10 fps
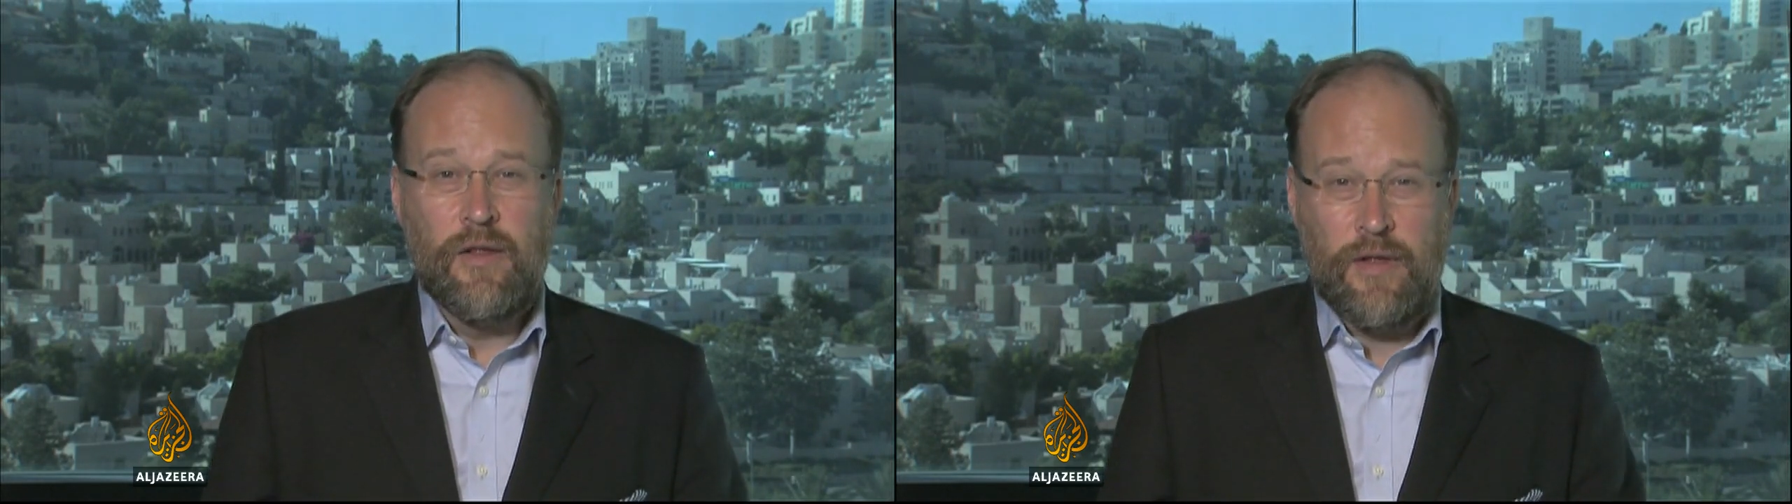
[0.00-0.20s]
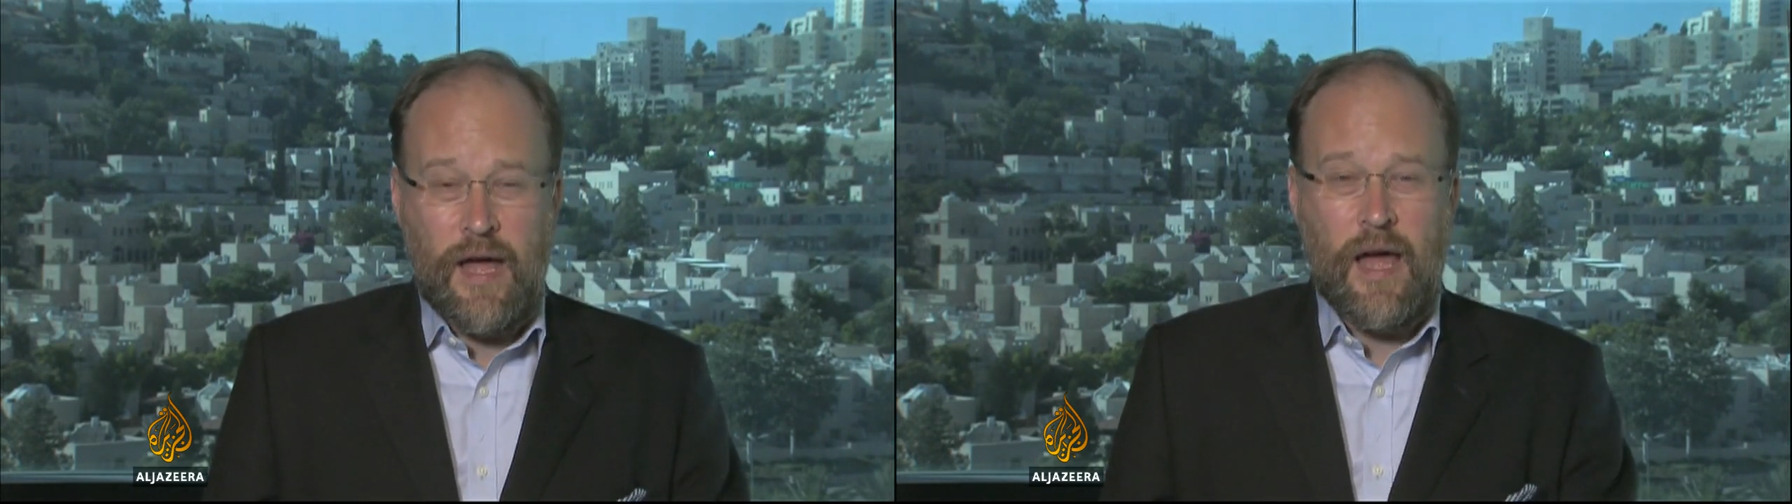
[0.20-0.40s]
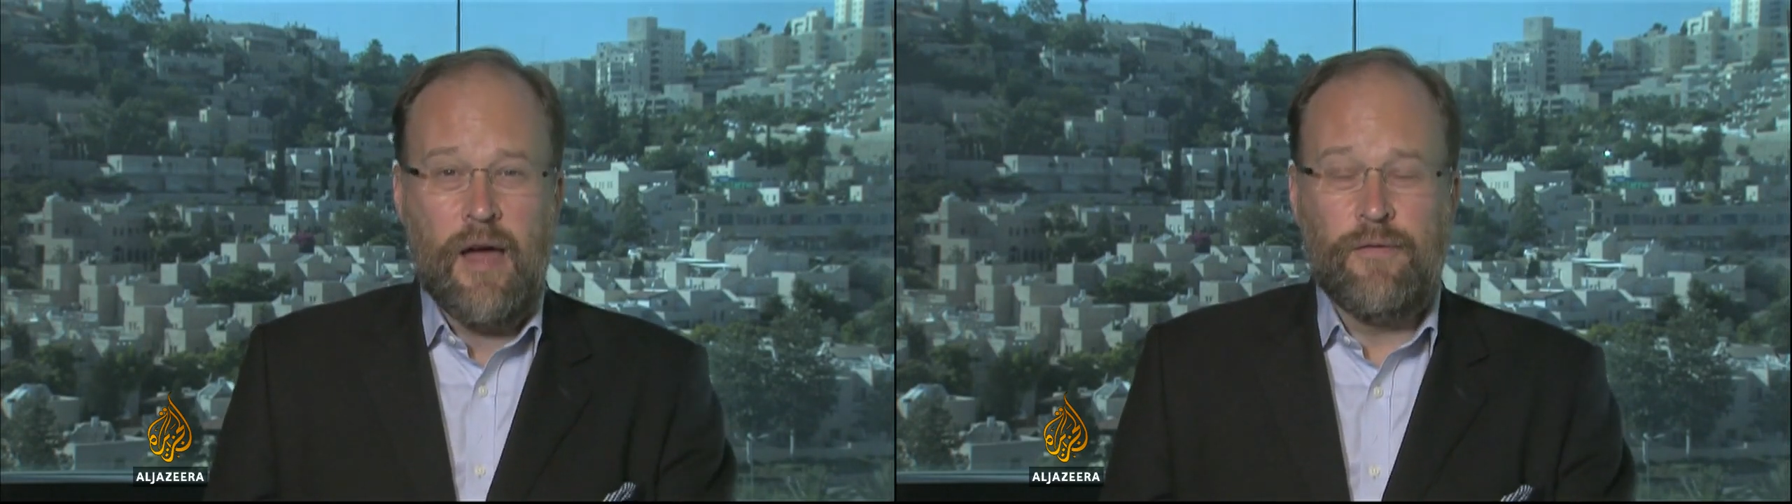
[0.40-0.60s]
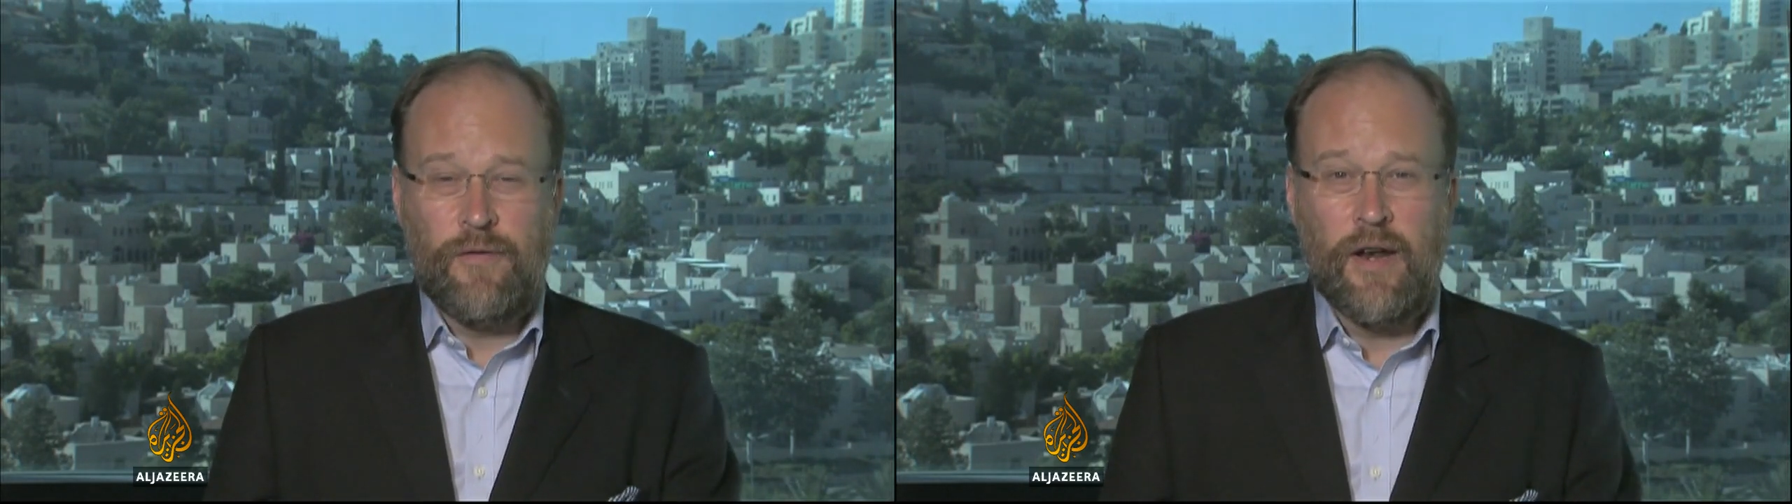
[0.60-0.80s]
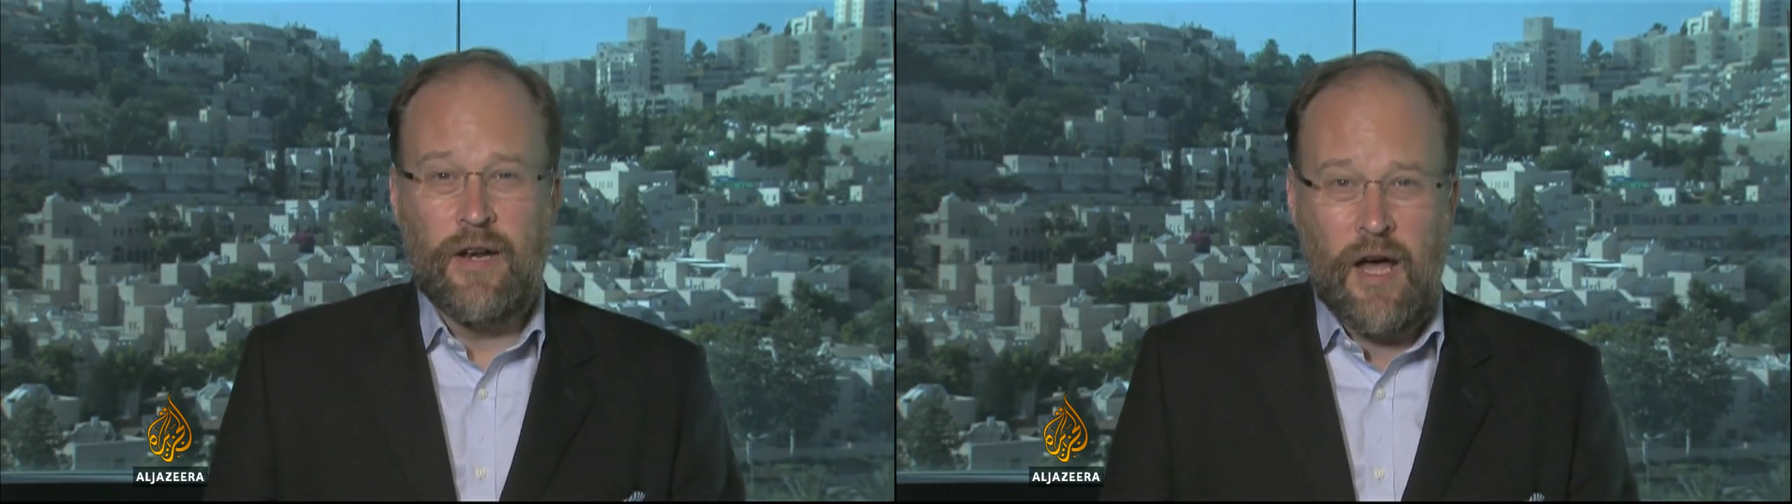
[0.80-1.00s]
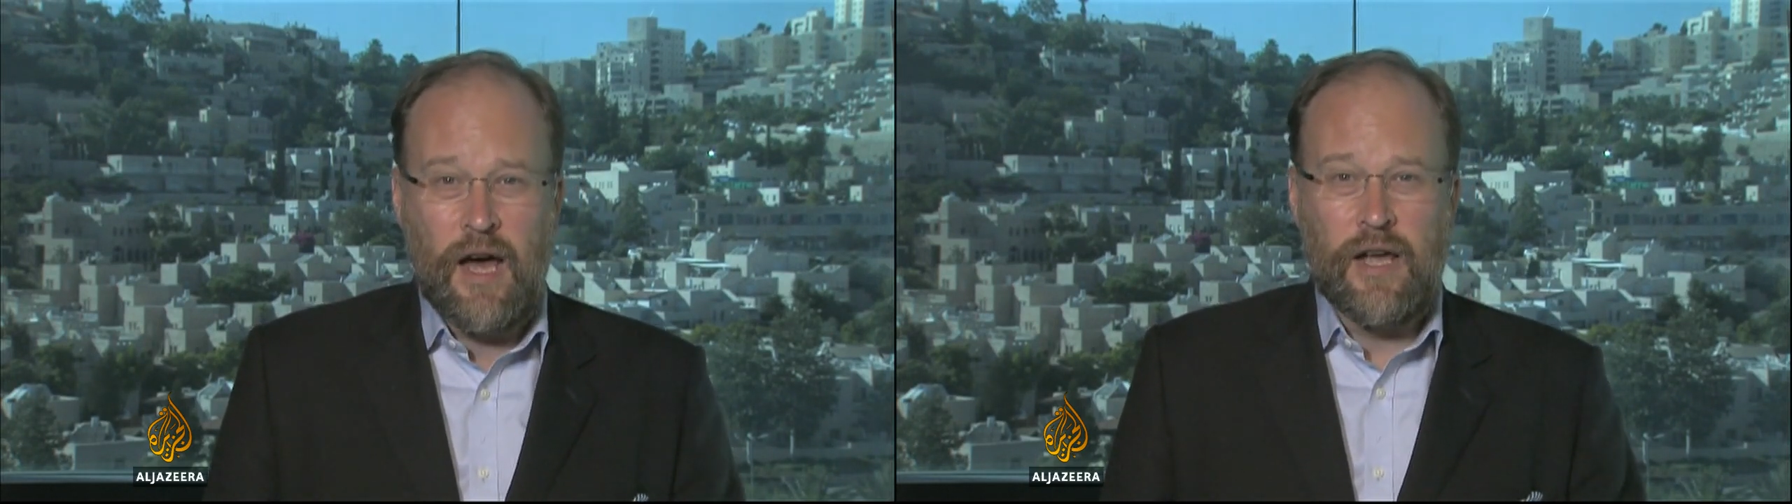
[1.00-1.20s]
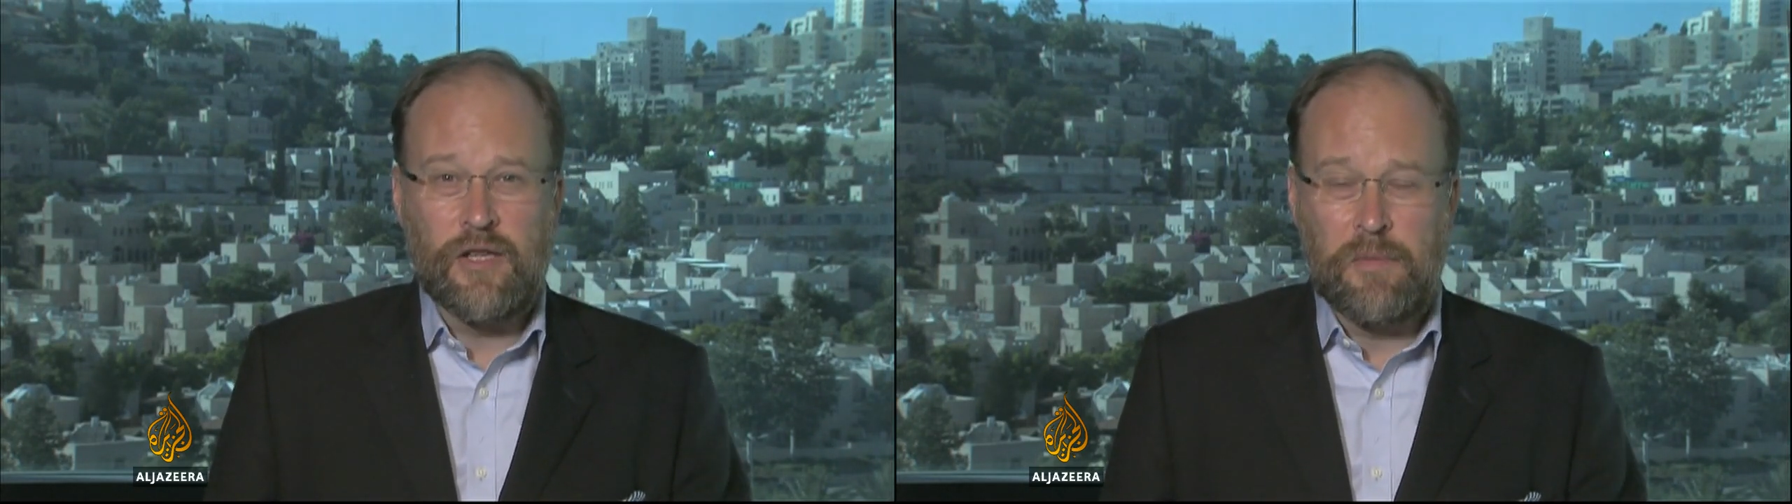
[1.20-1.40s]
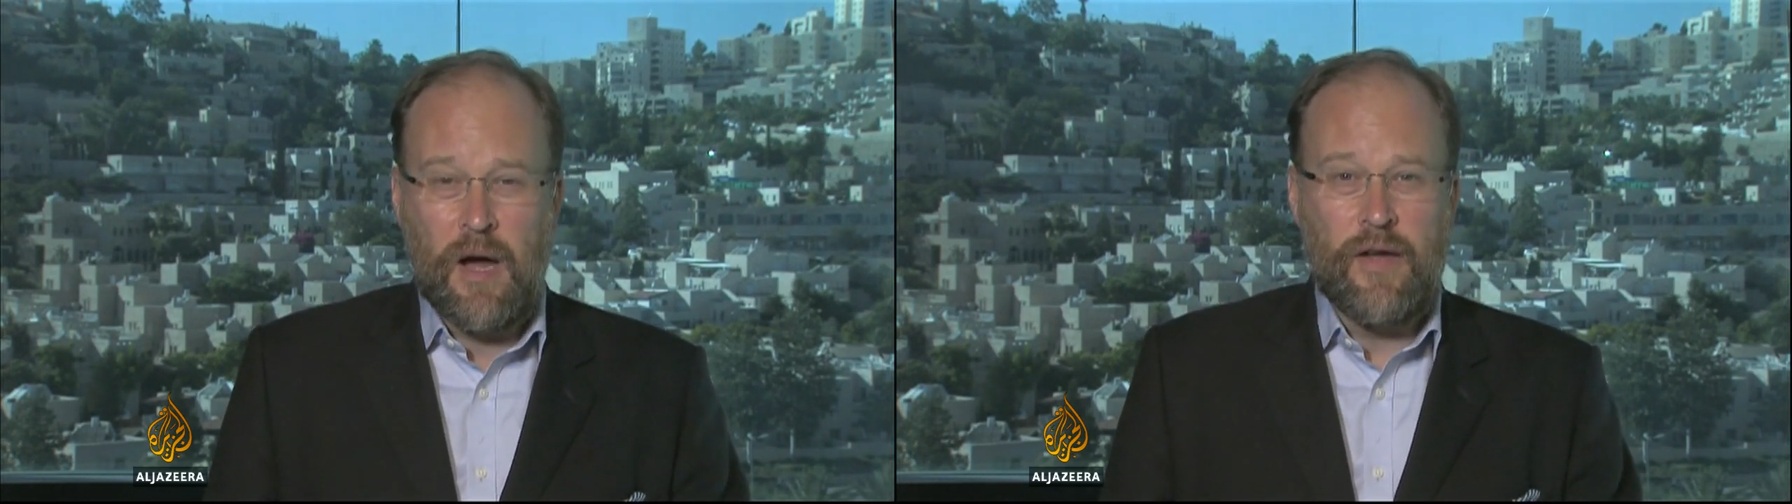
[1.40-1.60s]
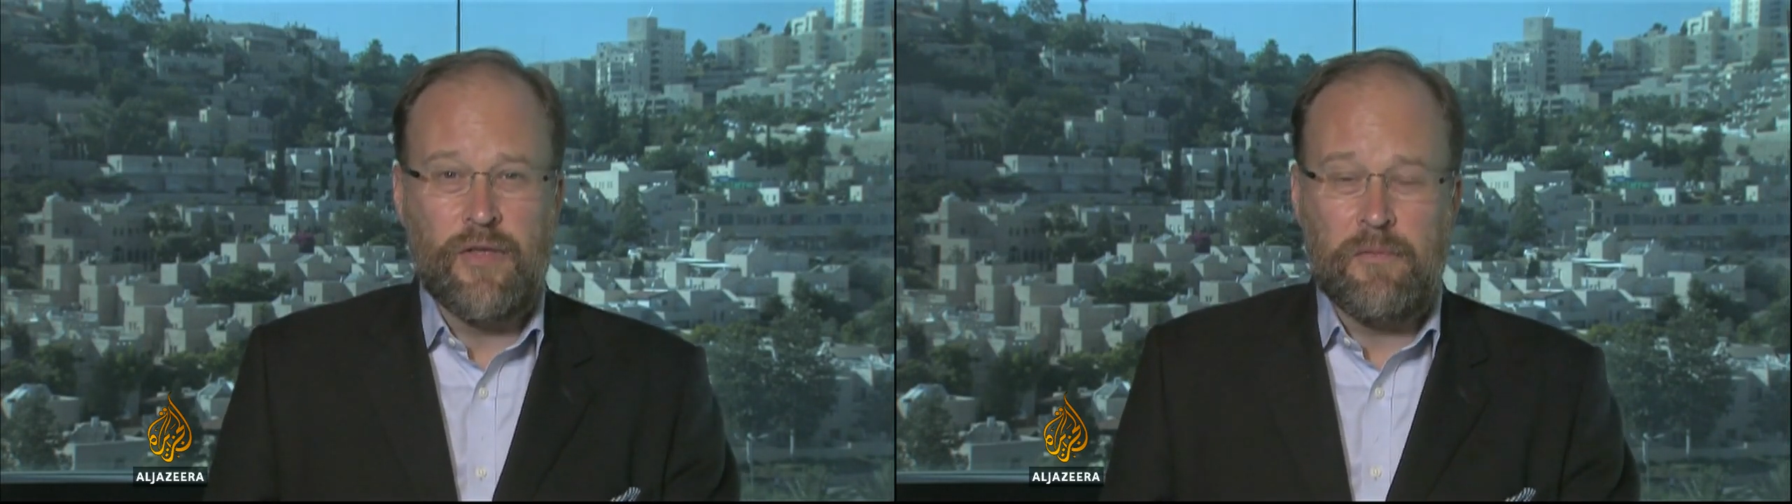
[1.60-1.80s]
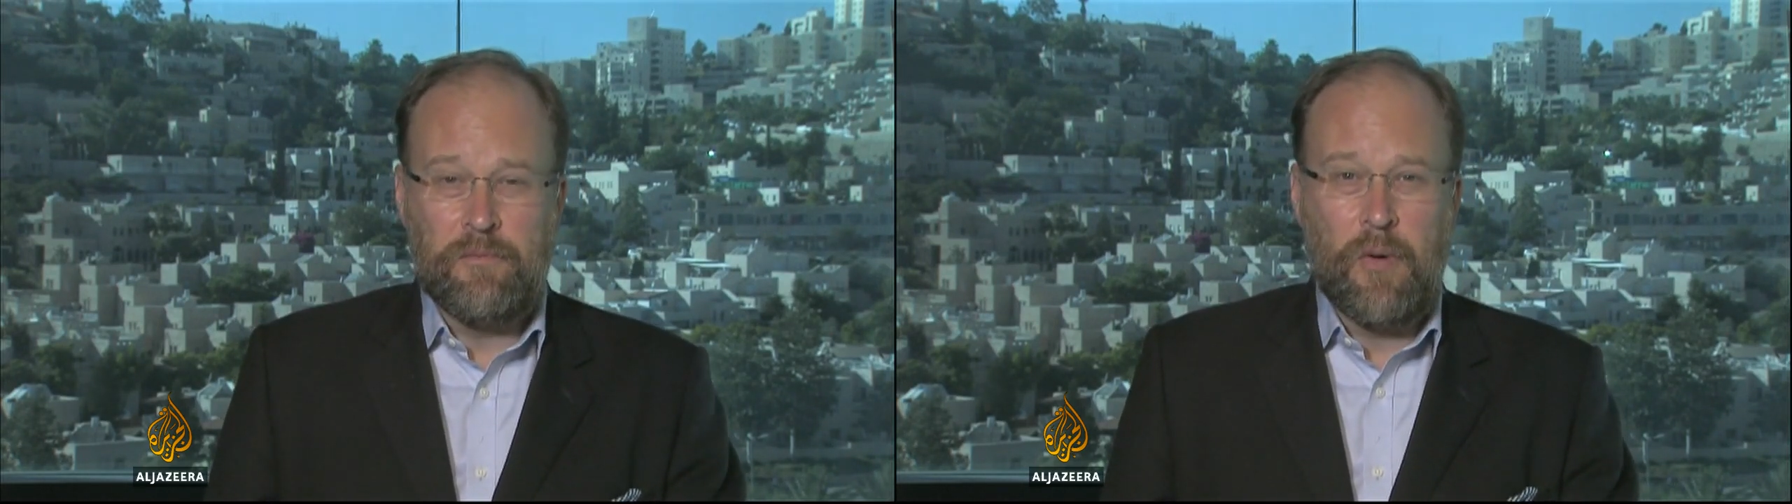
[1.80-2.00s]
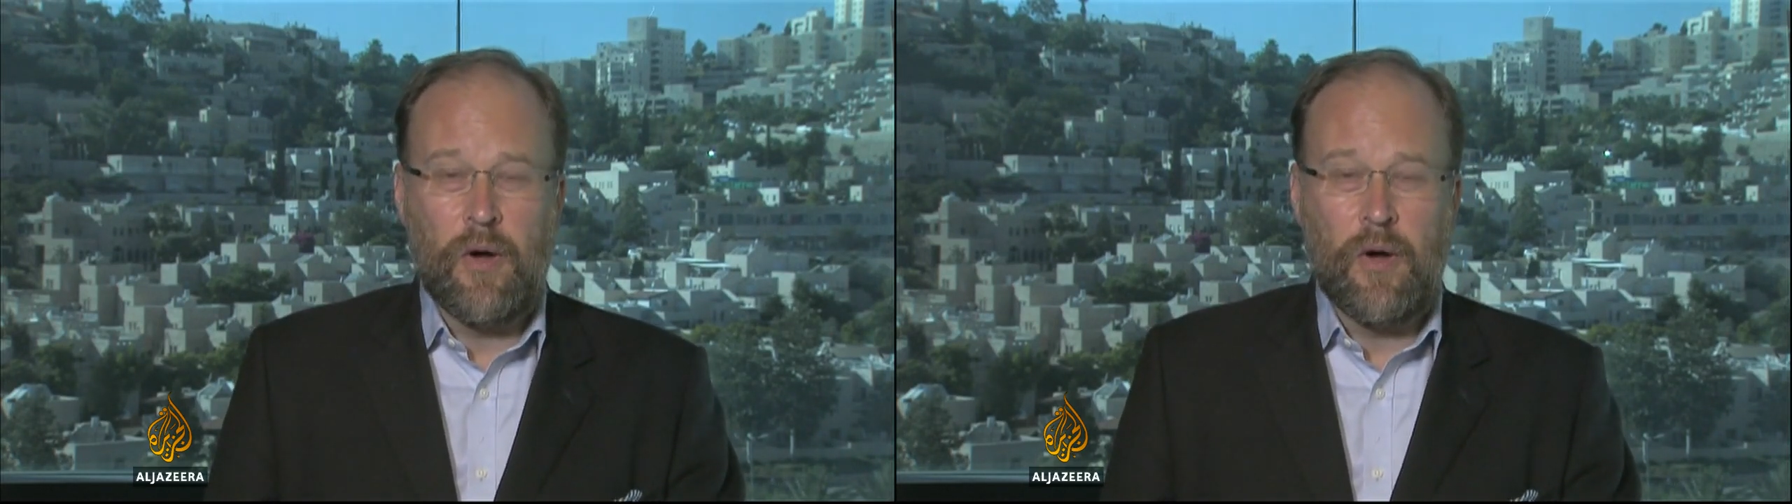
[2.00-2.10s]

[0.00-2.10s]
their front lines, behind the